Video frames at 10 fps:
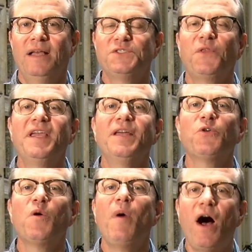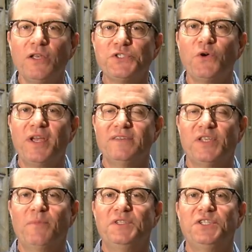so the interim also gives
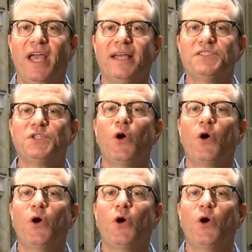them a chance